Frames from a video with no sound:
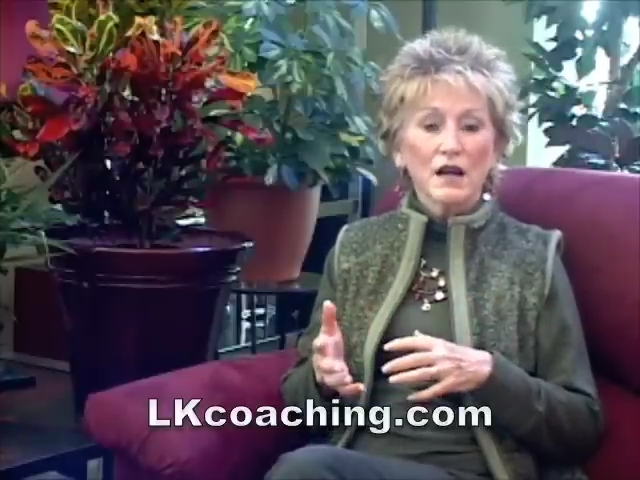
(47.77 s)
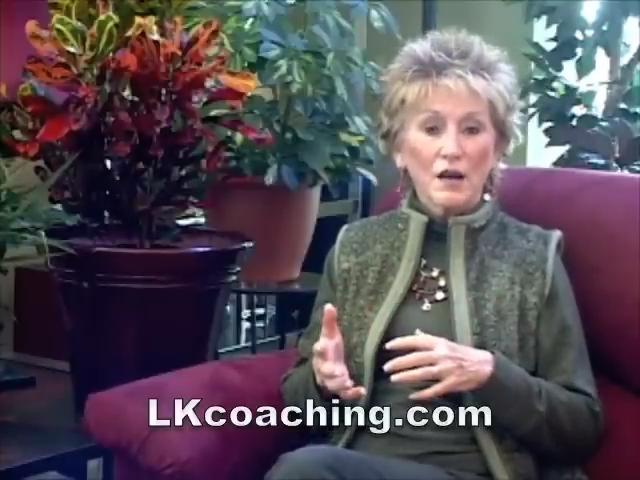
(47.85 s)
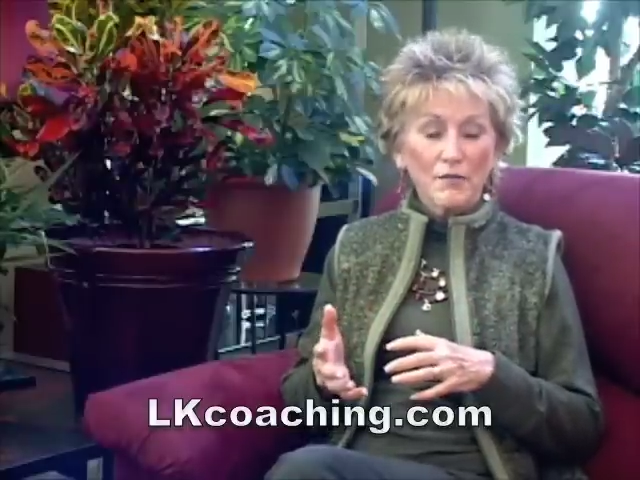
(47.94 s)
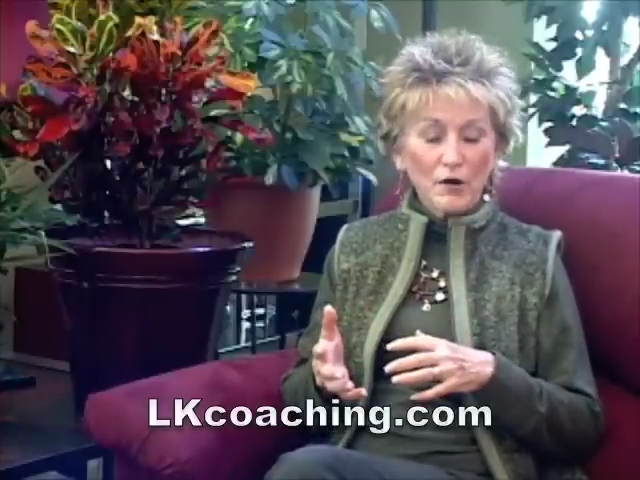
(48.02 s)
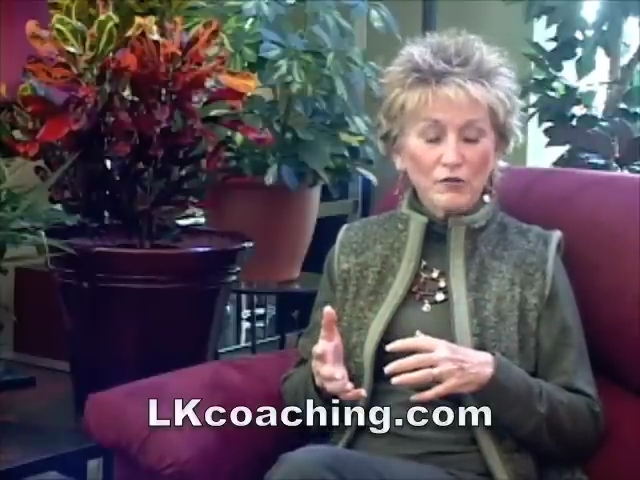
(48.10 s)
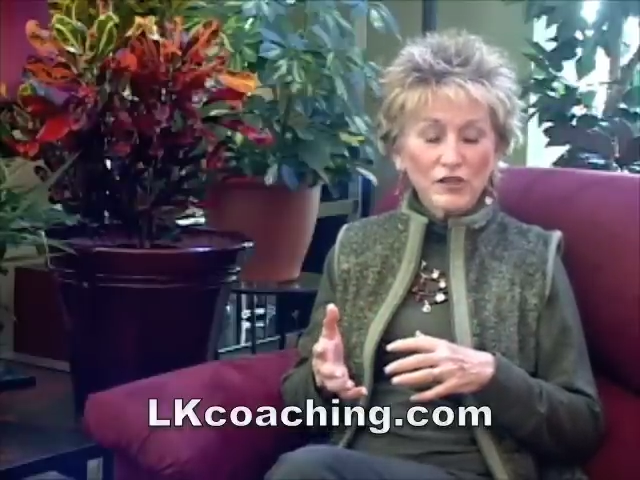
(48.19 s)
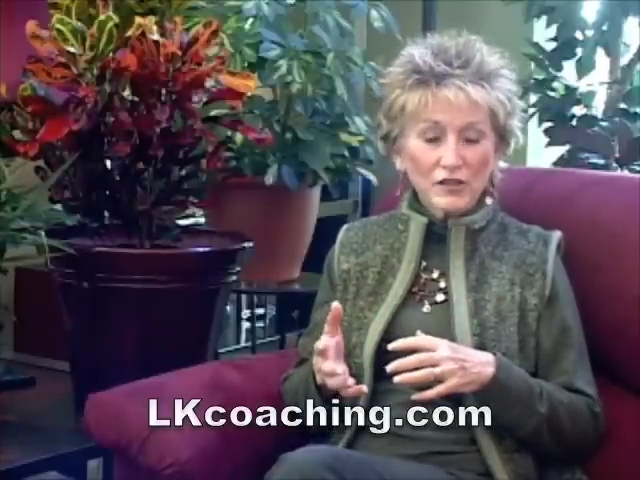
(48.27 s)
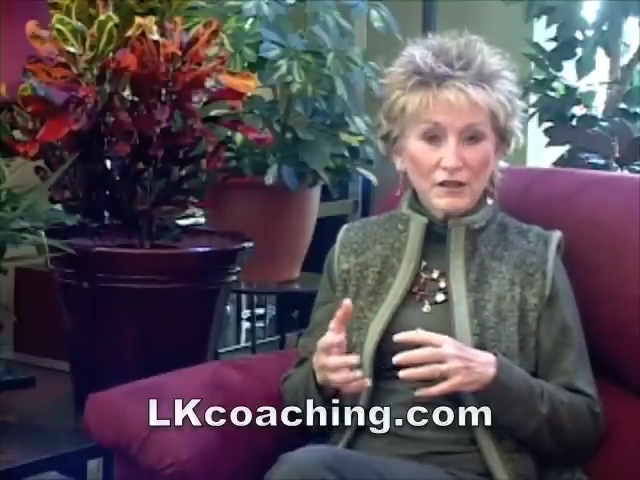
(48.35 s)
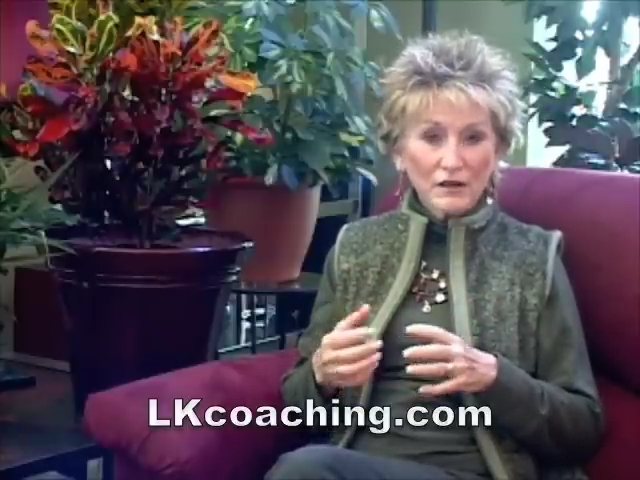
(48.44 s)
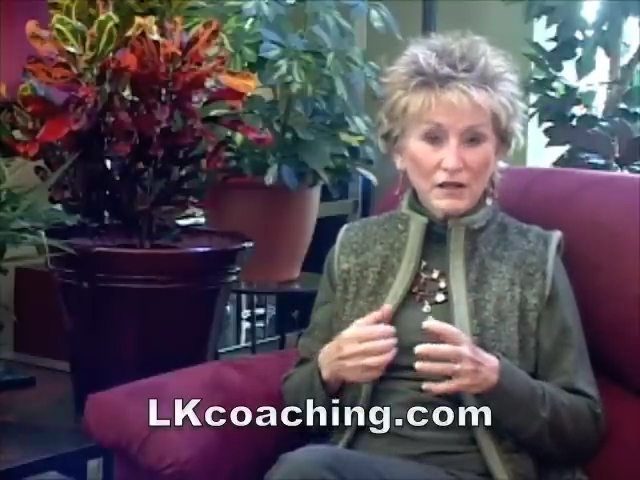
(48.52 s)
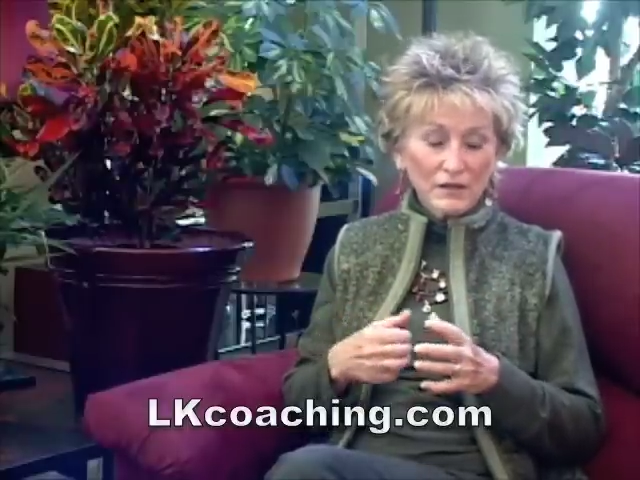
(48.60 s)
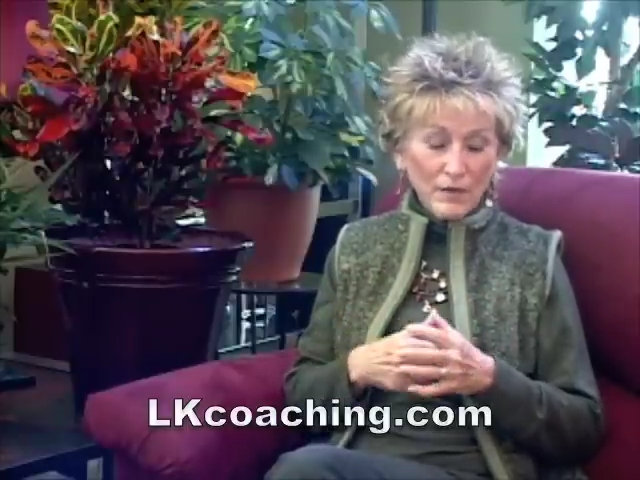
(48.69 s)

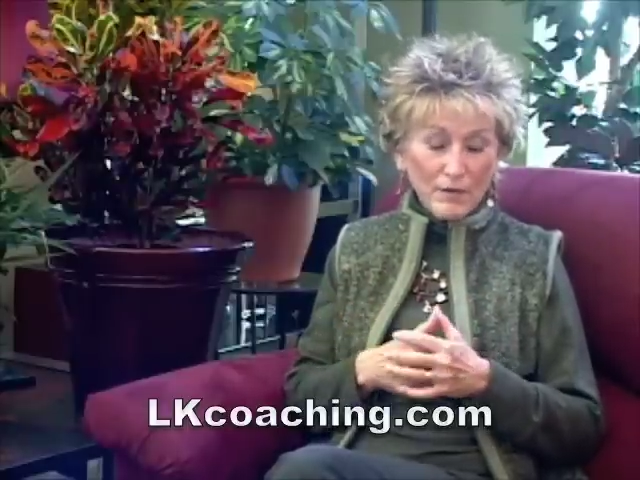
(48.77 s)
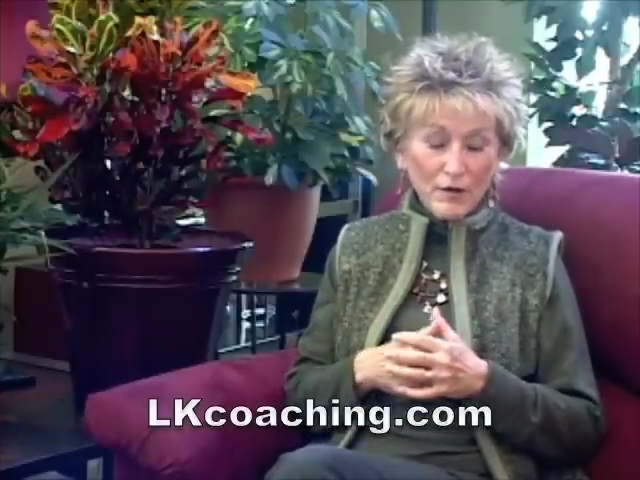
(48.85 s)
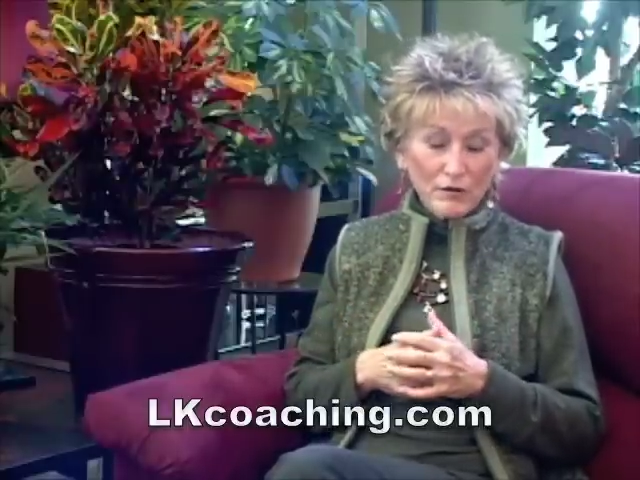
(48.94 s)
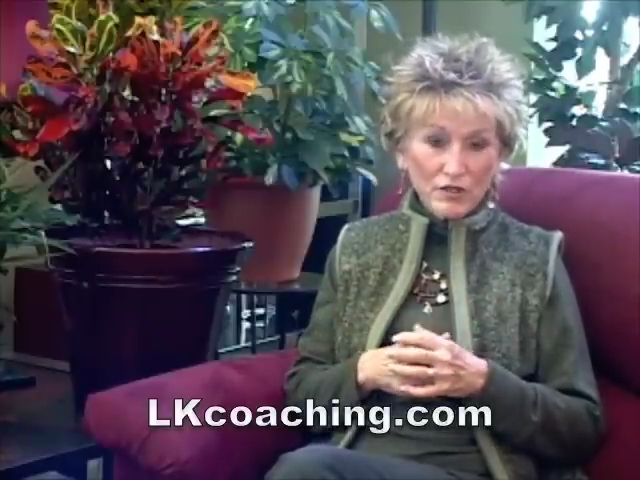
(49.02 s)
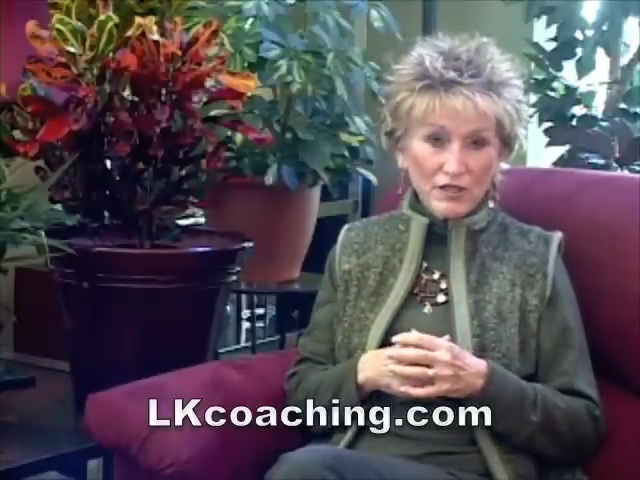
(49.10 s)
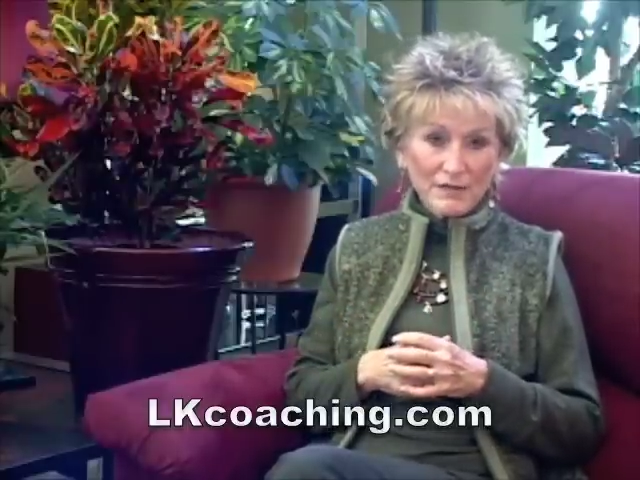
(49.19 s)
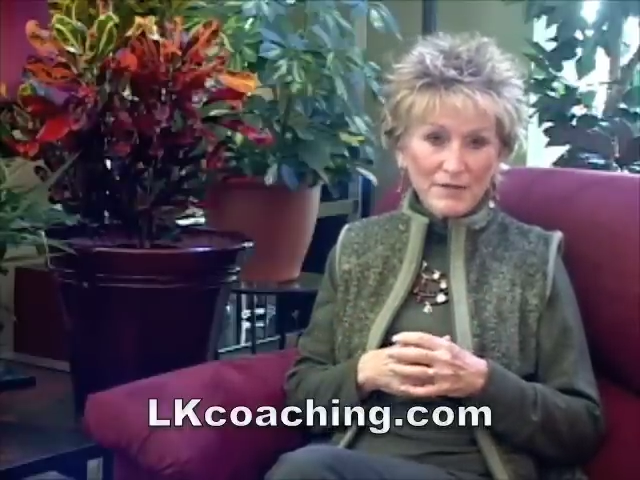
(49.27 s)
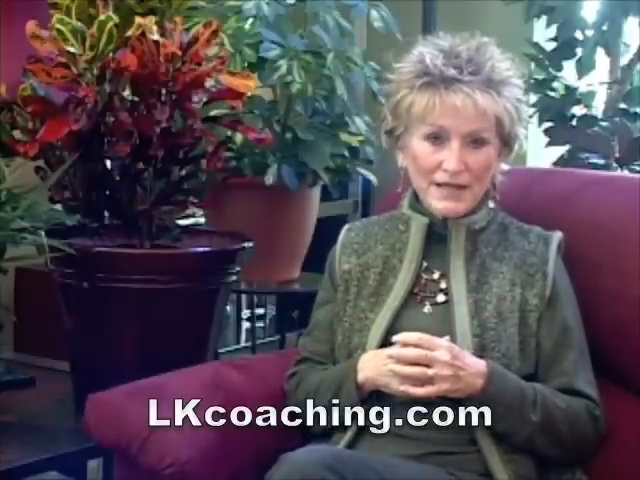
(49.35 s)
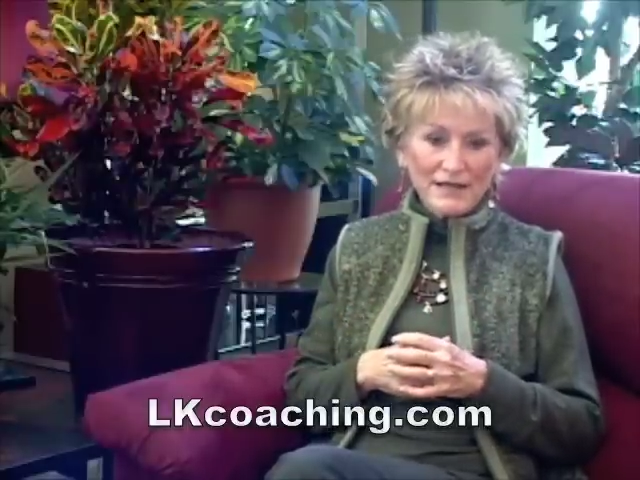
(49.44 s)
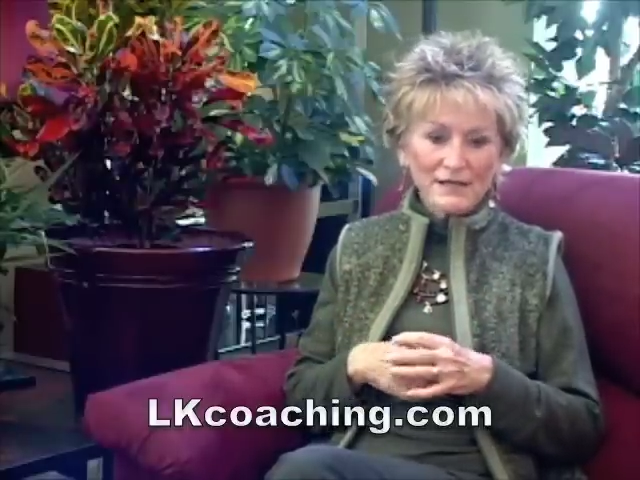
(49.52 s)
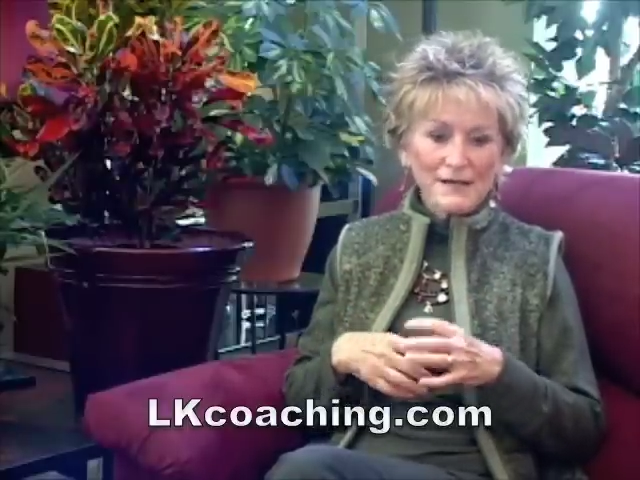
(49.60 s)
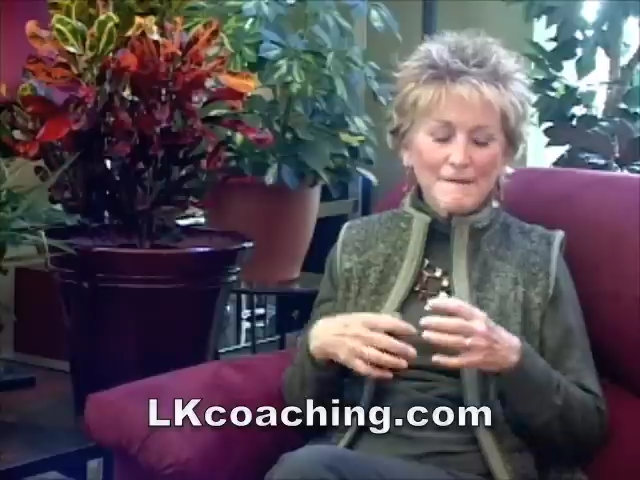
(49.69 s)
emotionally
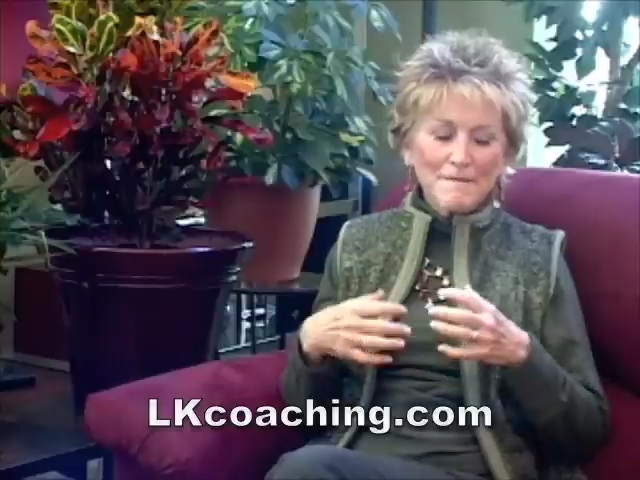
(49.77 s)
based.